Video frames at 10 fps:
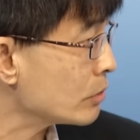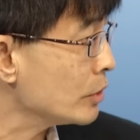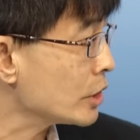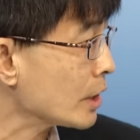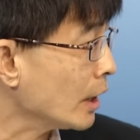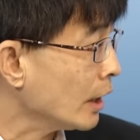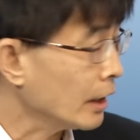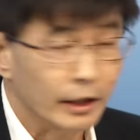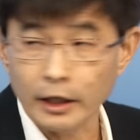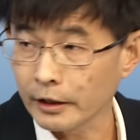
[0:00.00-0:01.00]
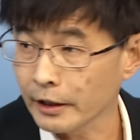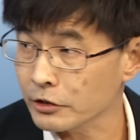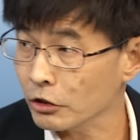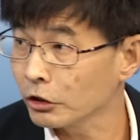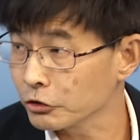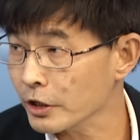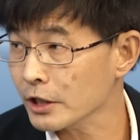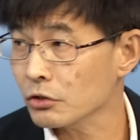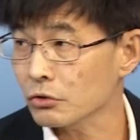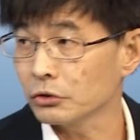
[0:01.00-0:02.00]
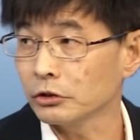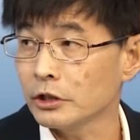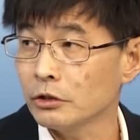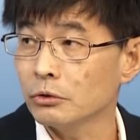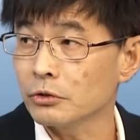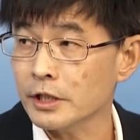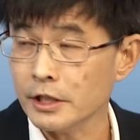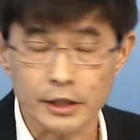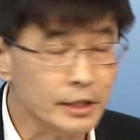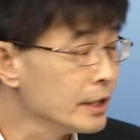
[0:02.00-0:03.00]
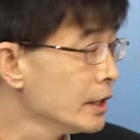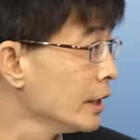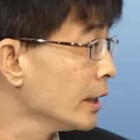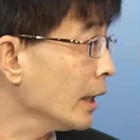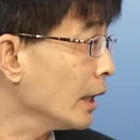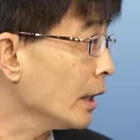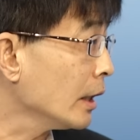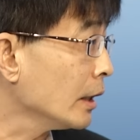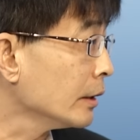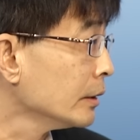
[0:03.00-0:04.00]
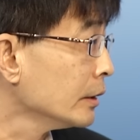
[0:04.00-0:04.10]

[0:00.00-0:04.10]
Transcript: which are as a contrast to TOC, are